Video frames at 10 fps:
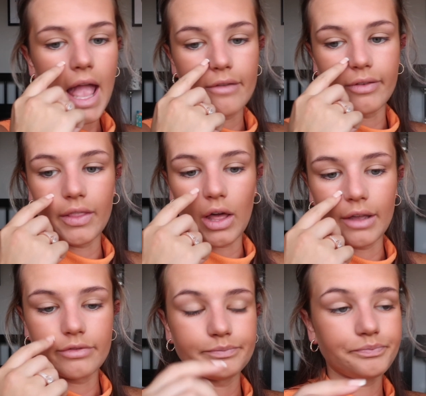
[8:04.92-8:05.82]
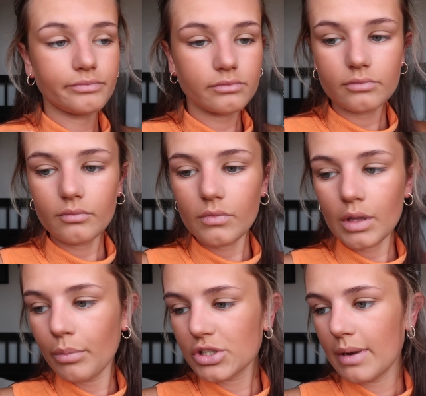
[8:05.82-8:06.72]
ever, that I've
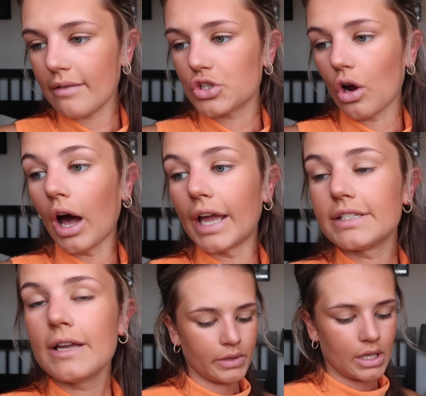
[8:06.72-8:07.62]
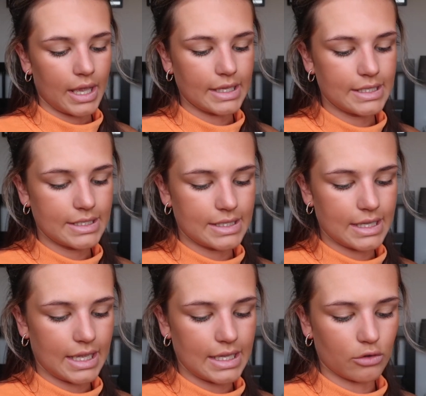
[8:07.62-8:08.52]
possibly ever tried. It is
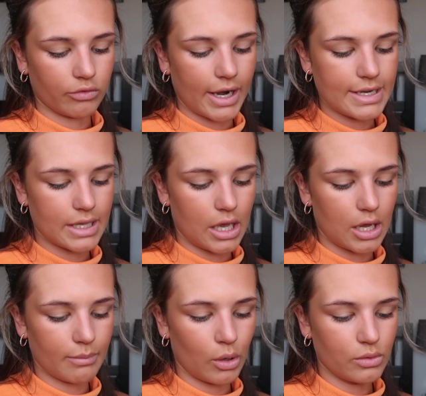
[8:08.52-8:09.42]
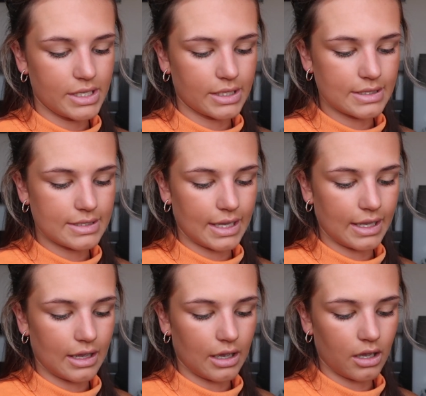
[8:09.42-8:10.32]
the Eraser Multi
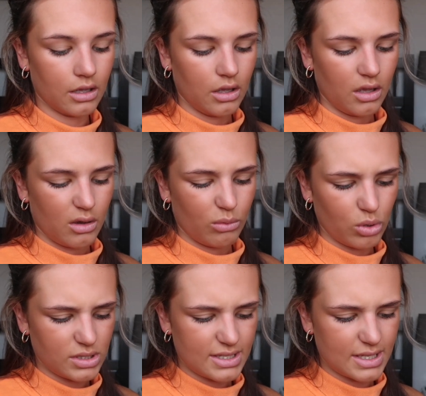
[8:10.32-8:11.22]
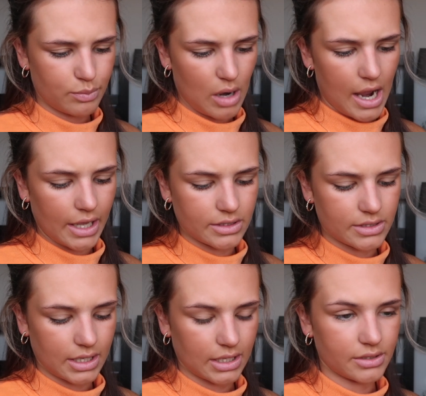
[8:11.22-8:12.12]
Concealer. What is this brand?
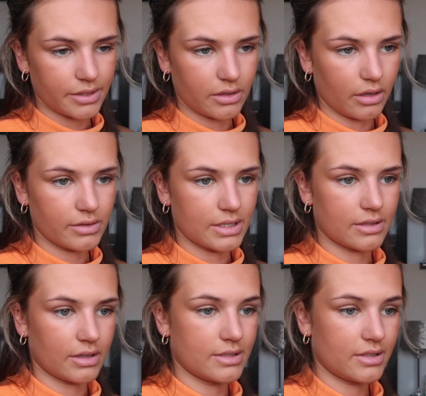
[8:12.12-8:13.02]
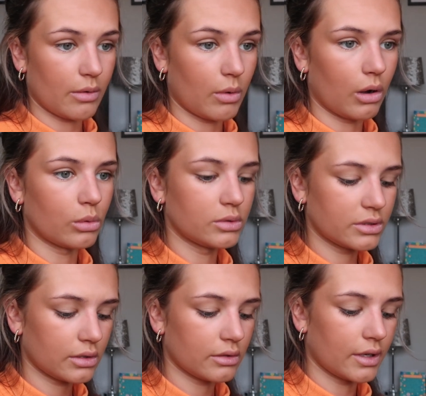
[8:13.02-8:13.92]
Again, I don't know because it's so old.
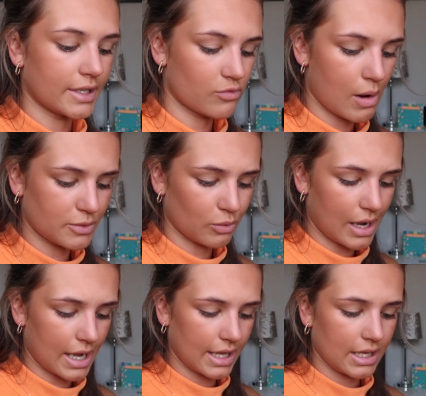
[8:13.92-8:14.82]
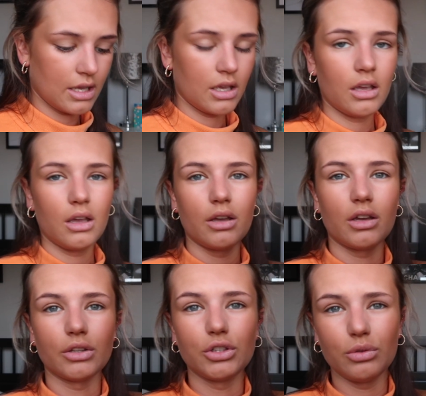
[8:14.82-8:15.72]
It's rubbed away.
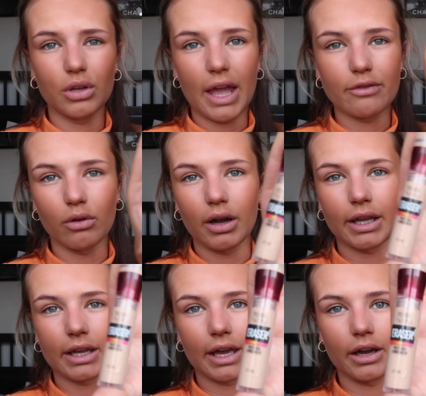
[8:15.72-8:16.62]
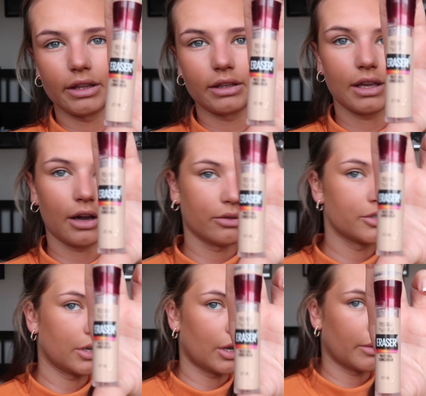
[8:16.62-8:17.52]
Everyone, again, girls,
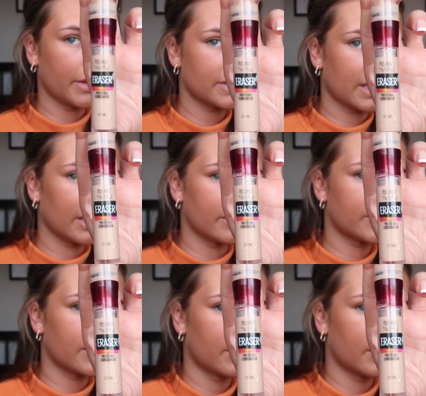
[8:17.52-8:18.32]
you know what this is.